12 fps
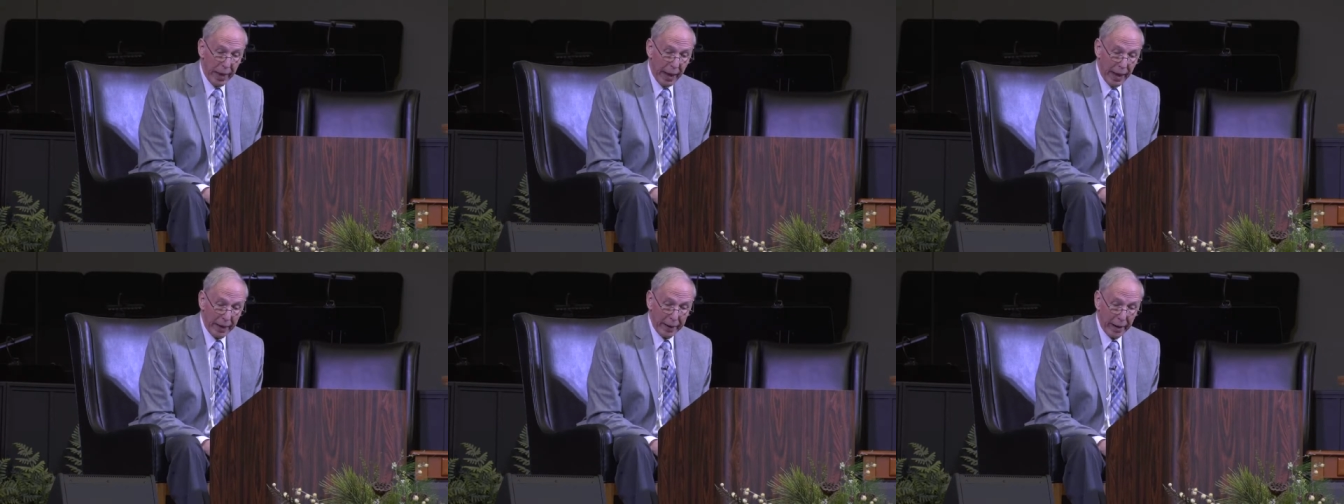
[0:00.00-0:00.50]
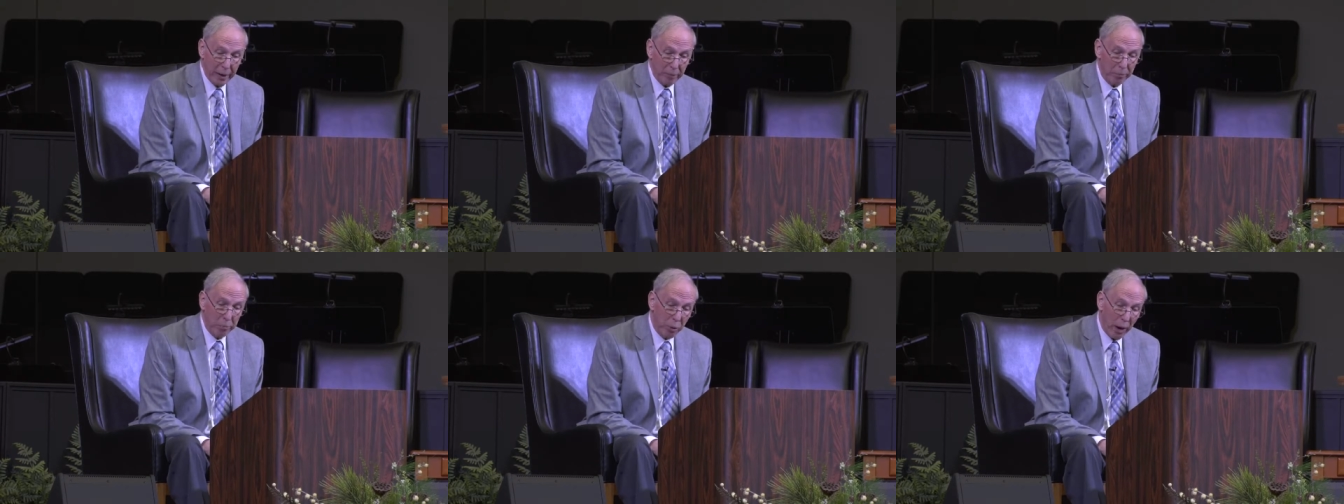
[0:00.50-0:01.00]
and
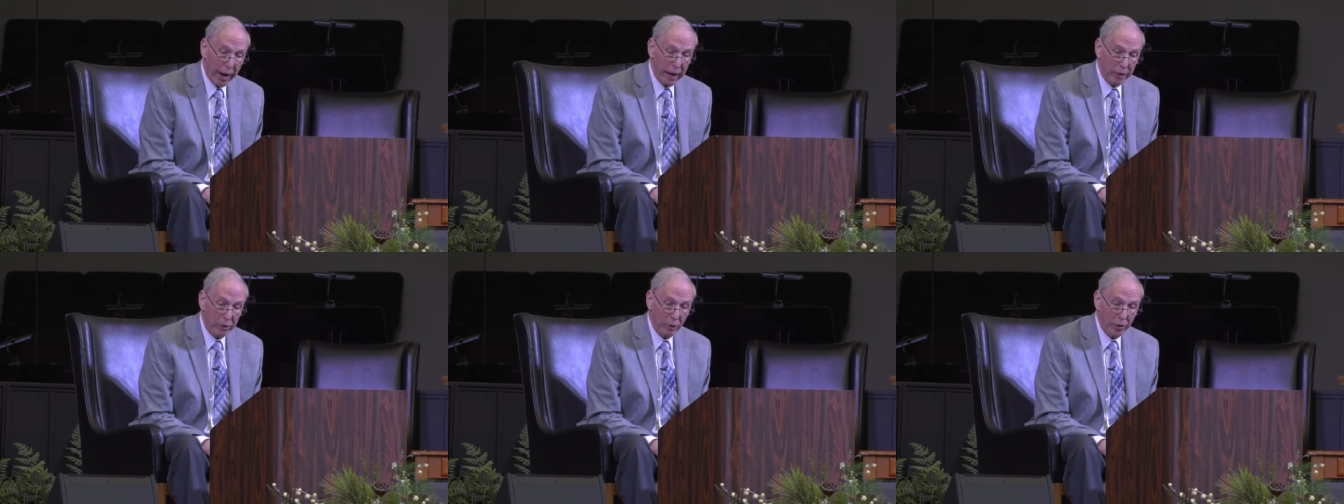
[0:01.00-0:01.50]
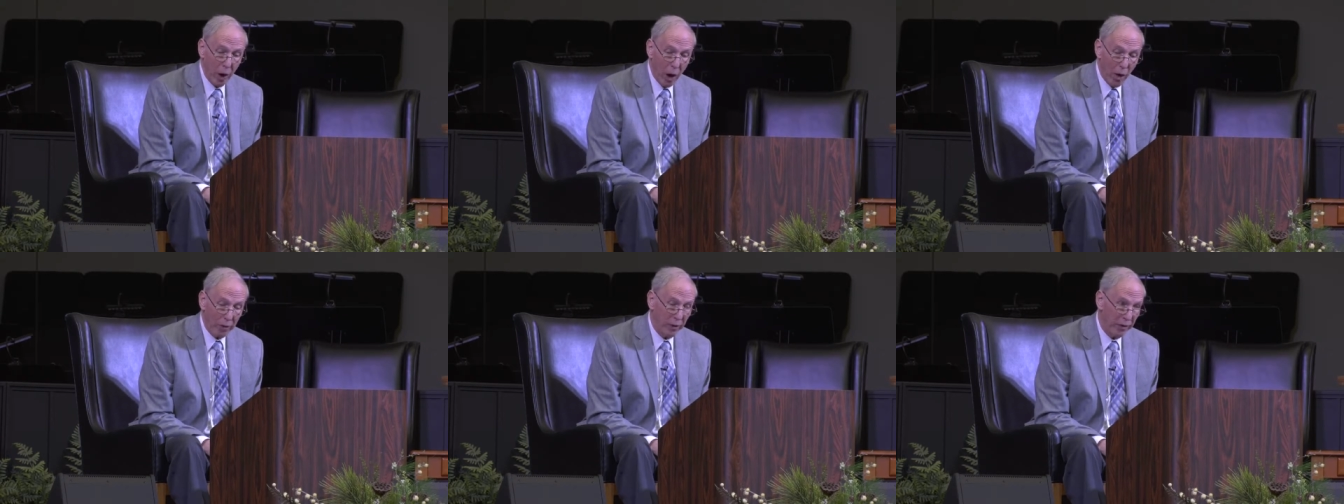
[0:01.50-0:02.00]
I'm praying to the
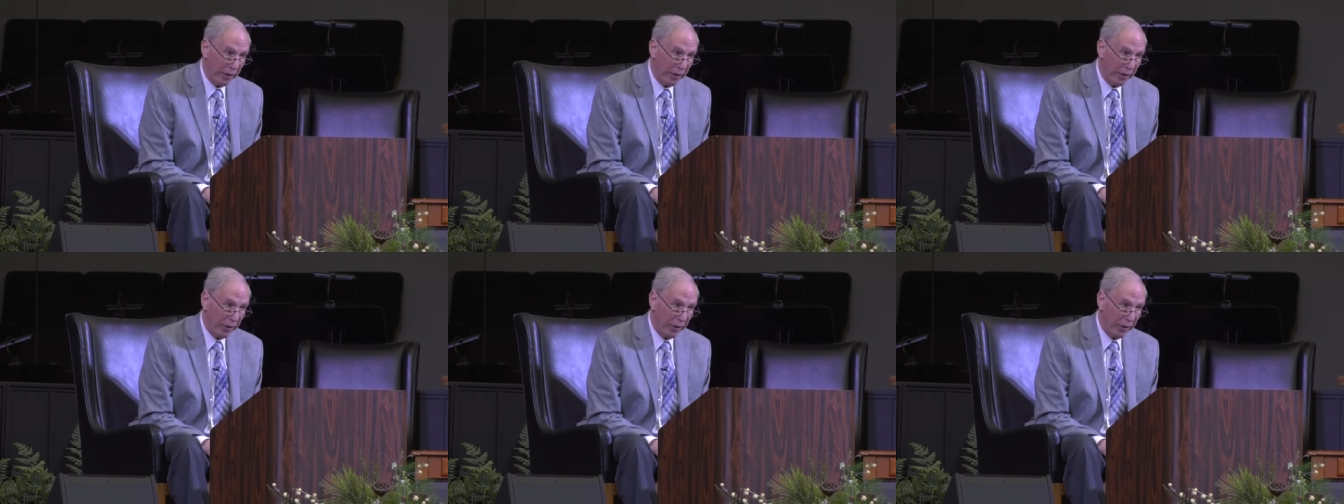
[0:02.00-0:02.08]
author